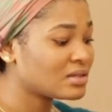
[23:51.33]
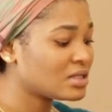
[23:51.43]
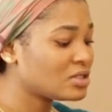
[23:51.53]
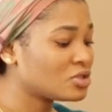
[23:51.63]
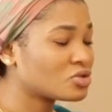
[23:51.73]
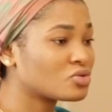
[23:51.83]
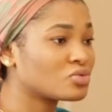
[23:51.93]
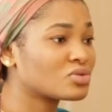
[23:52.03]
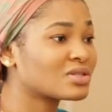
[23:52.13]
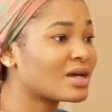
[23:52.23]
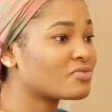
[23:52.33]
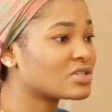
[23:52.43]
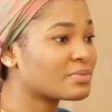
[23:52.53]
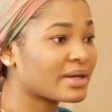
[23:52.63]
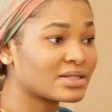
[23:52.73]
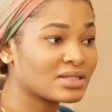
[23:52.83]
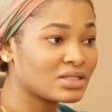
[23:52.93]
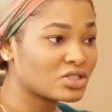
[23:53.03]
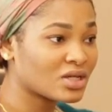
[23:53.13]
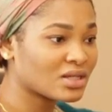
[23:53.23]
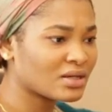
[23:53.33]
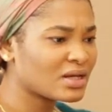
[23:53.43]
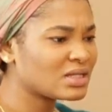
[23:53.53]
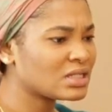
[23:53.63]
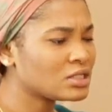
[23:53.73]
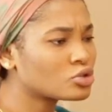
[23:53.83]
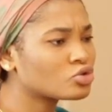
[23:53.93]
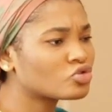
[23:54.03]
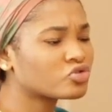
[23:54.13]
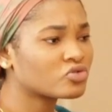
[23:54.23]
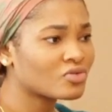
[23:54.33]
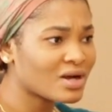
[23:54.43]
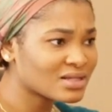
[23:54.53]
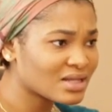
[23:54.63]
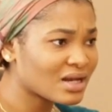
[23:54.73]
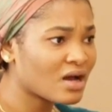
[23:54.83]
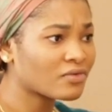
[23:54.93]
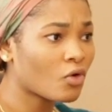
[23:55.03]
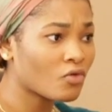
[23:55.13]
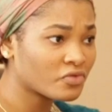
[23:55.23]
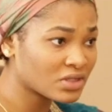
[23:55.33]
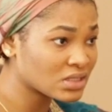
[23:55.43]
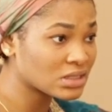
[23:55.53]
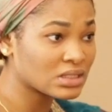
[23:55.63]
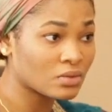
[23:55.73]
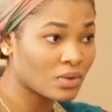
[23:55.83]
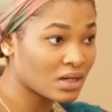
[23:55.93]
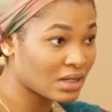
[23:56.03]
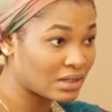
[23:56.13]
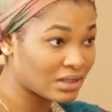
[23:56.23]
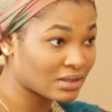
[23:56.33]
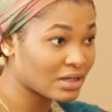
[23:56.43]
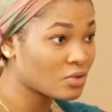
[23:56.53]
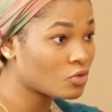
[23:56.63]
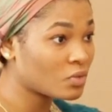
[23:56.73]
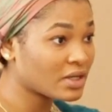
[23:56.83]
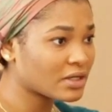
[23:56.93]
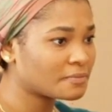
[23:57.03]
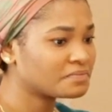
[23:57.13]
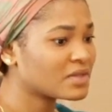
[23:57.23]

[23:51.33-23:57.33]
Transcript: They need to start respecting each other, and they need to trust and have confidence in one another. It will work.